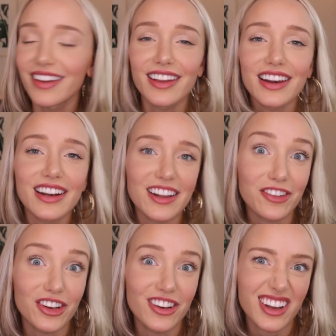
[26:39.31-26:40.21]
in an
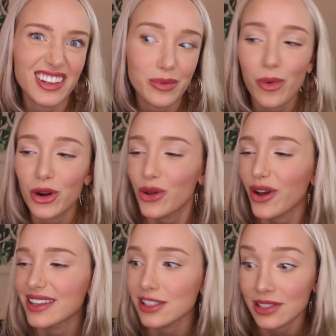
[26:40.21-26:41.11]
effort not to bore you
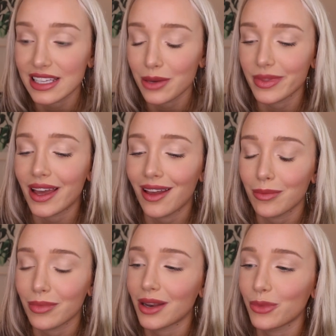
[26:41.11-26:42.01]
guys, I'll skip
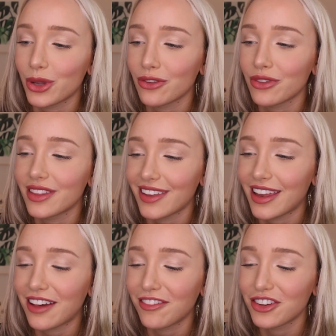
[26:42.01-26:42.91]
that, but I'm gonna read
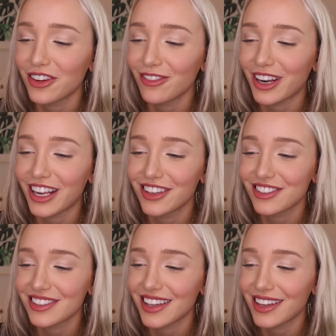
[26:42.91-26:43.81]
that after when I
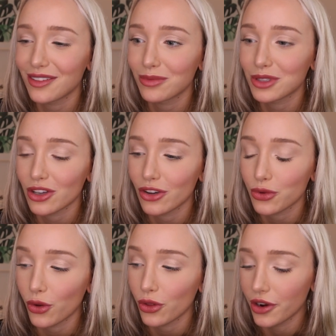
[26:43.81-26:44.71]
use that
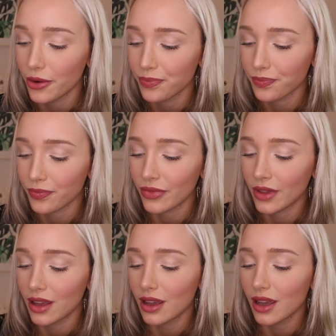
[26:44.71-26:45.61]
massage
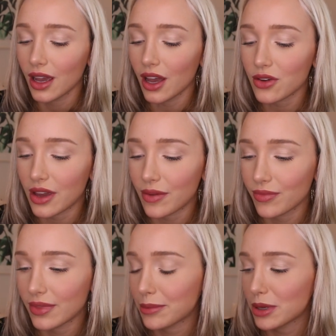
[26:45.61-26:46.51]
roller. Okay,
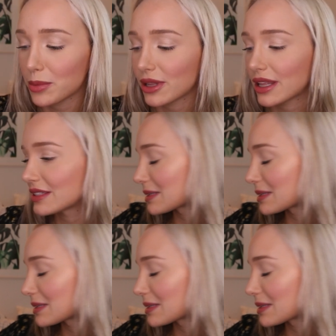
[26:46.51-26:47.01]
let me pull out